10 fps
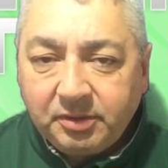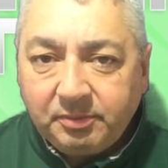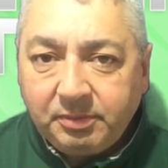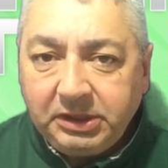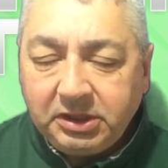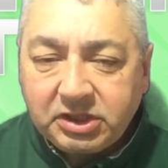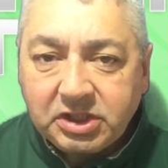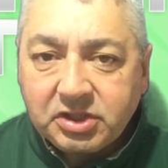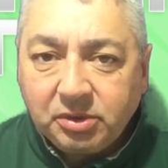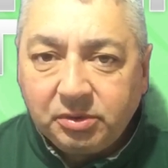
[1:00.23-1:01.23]
but you
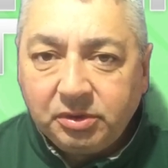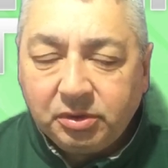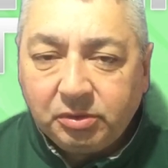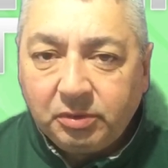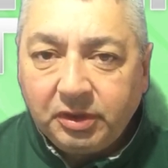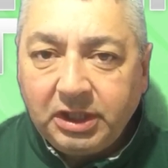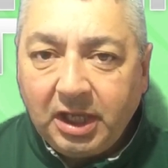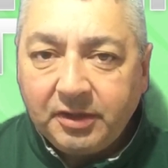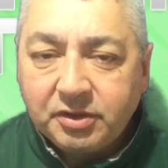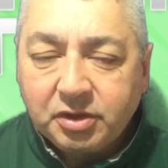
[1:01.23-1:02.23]
just don't know what the
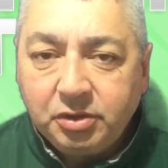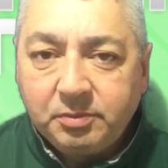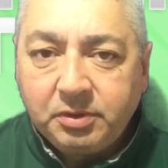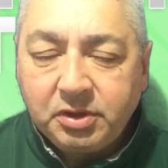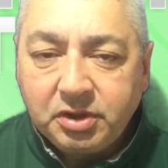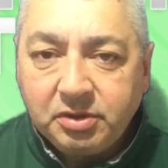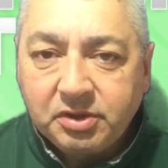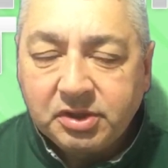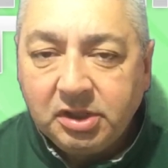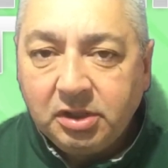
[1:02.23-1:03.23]
others could
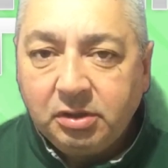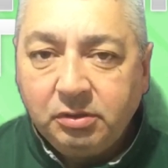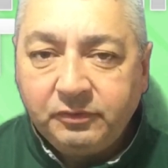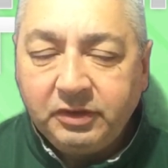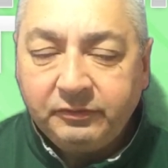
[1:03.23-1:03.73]
produce who you've